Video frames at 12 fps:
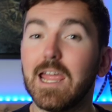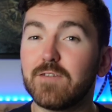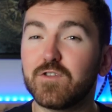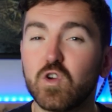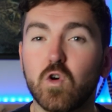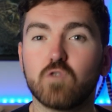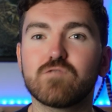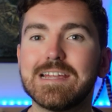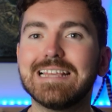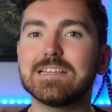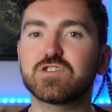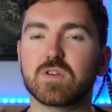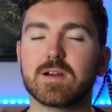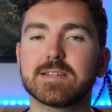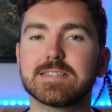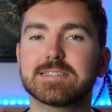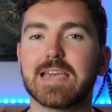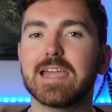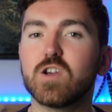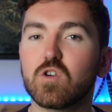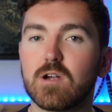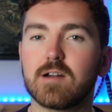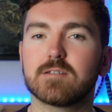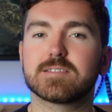If you're really trying to take
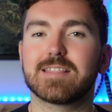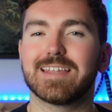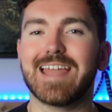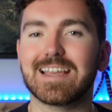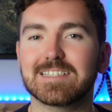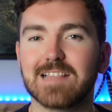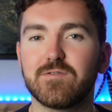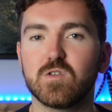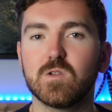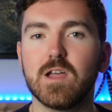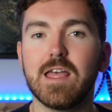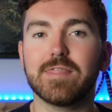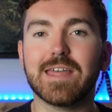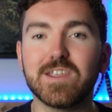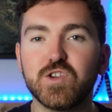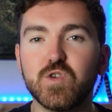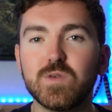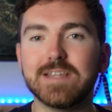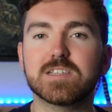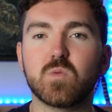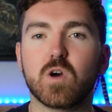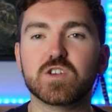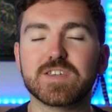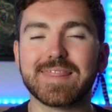your art to the next level, then you need to
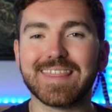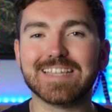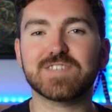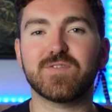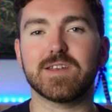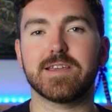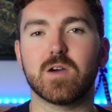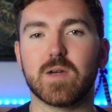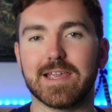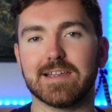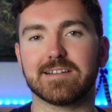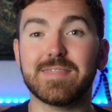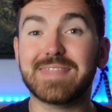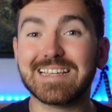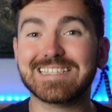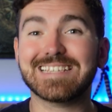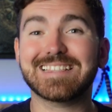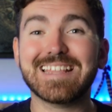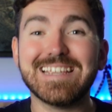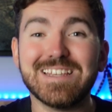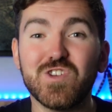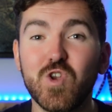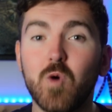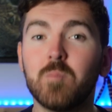watch this video here. This is the
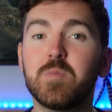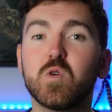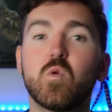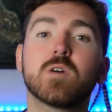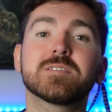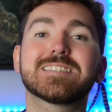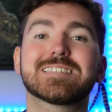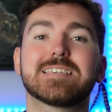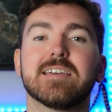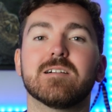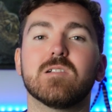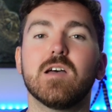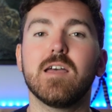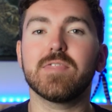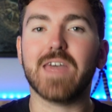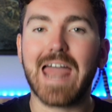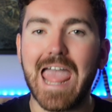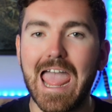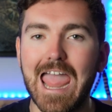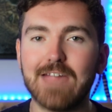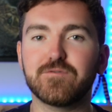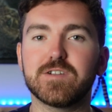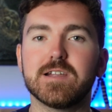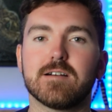number one skill that
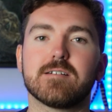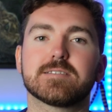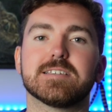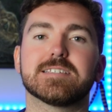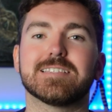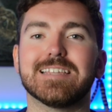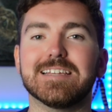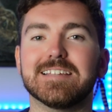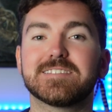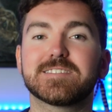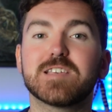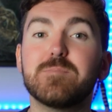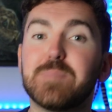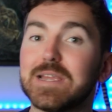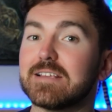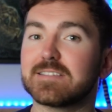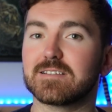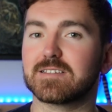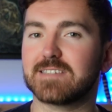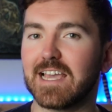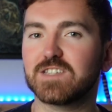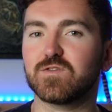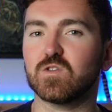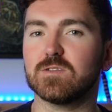every artist needs to be
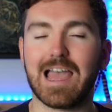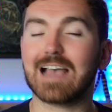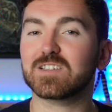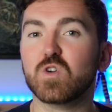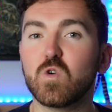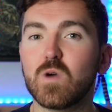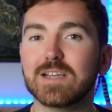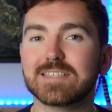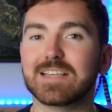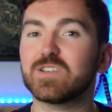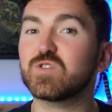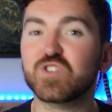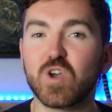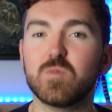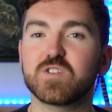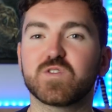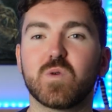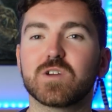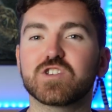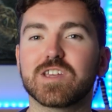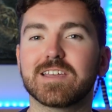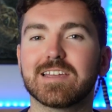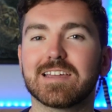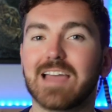successful. As always, thank you so much for
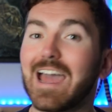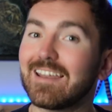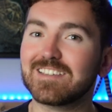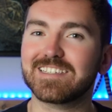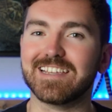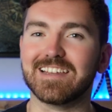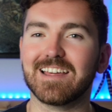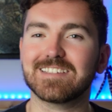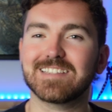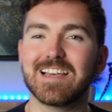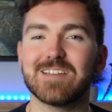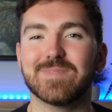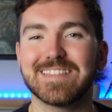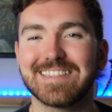watching, and I'll see you next time.